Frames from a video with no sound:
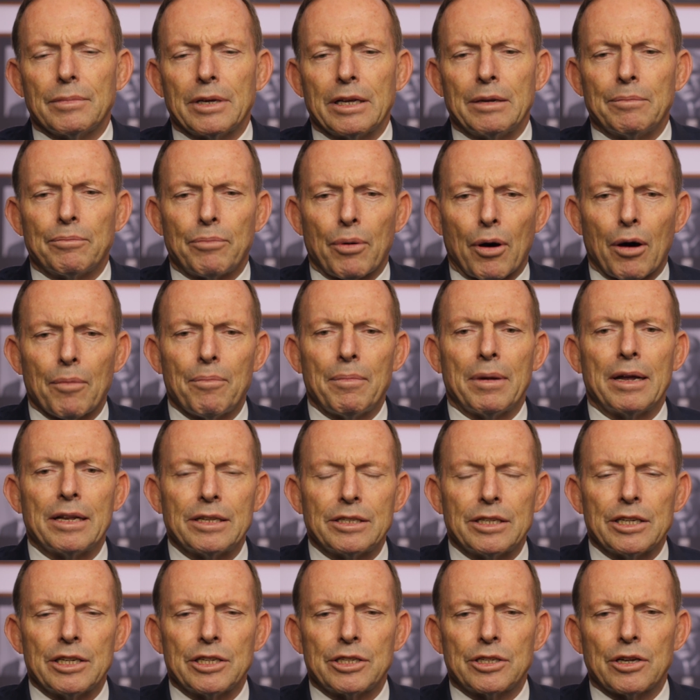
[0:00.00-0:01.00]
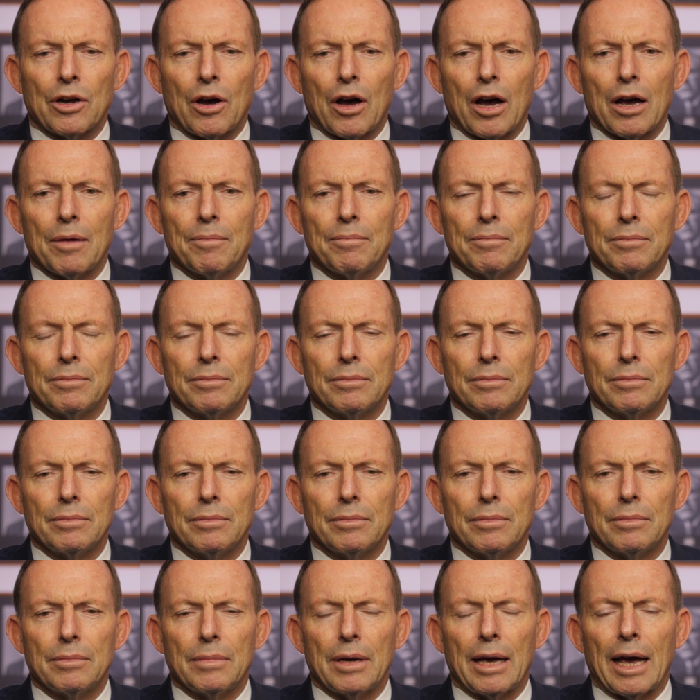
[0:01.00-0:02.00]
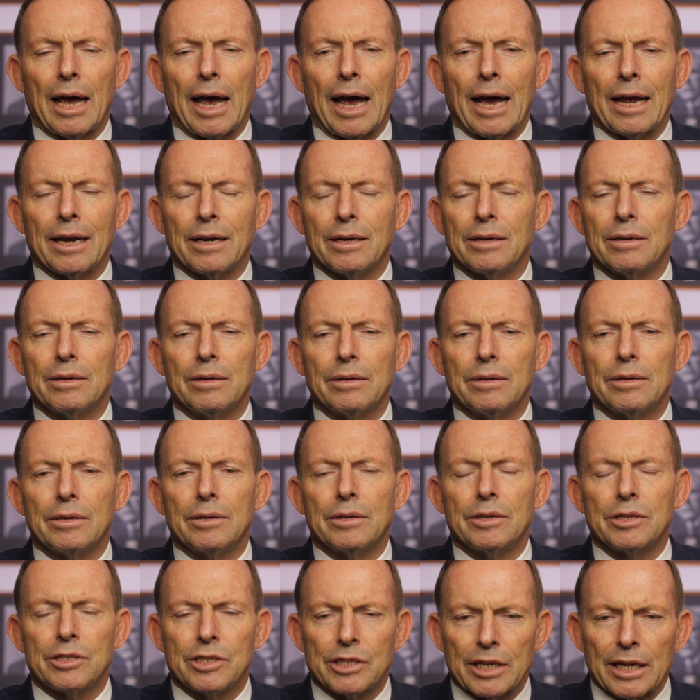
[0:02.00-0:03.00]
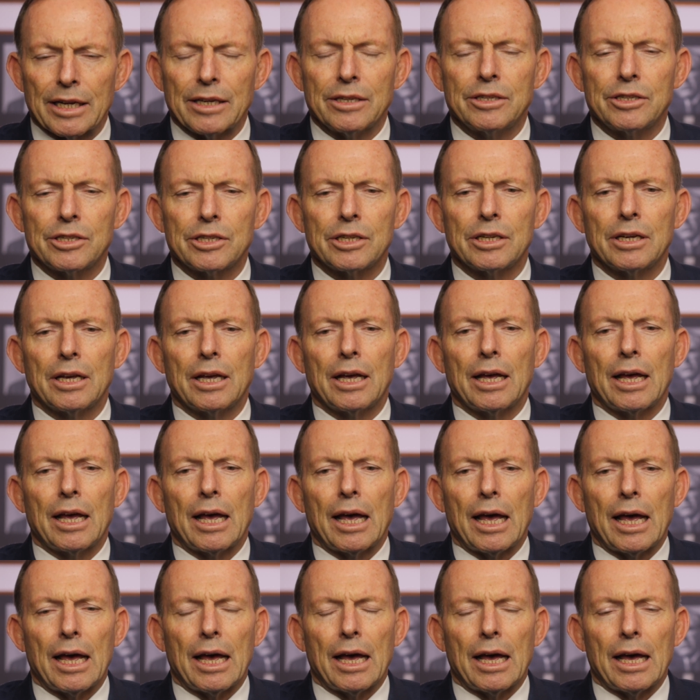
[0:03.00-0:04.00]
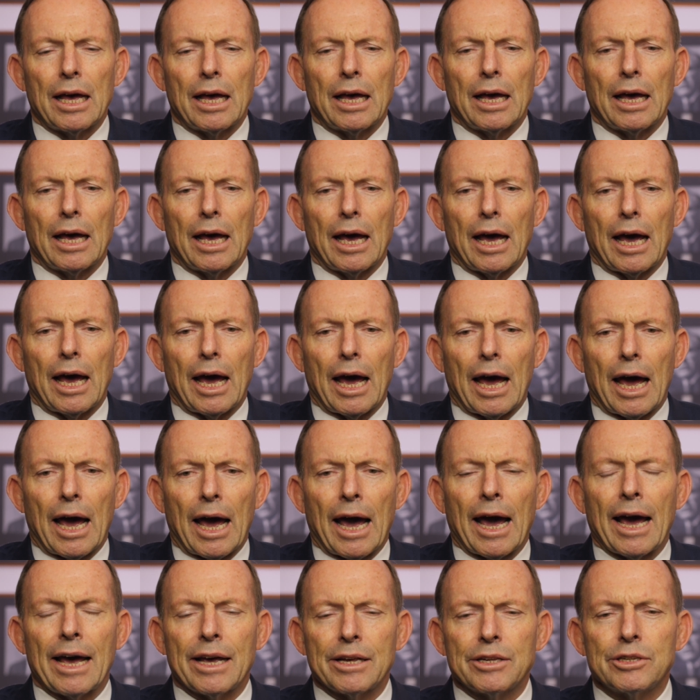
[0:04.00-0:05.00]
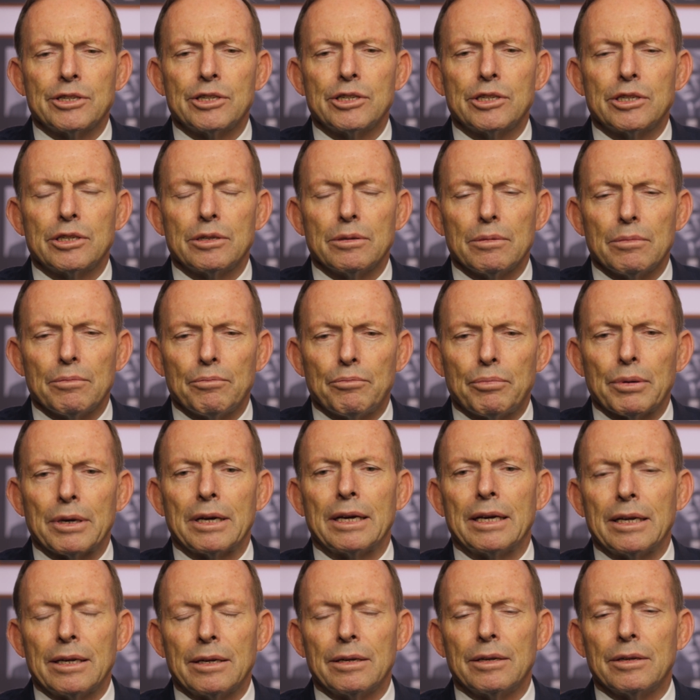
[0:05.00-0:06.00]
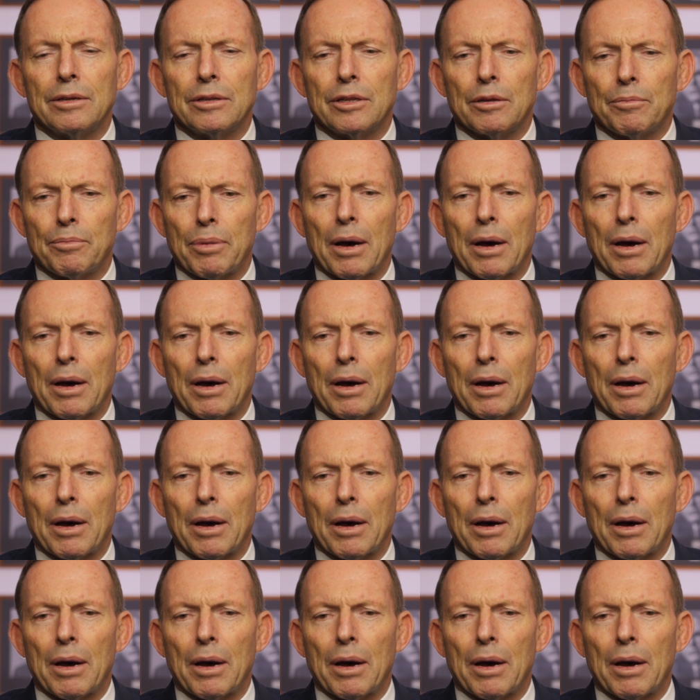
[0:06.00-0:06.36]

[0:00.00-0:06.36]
in Bob Menzies' time and since, has been the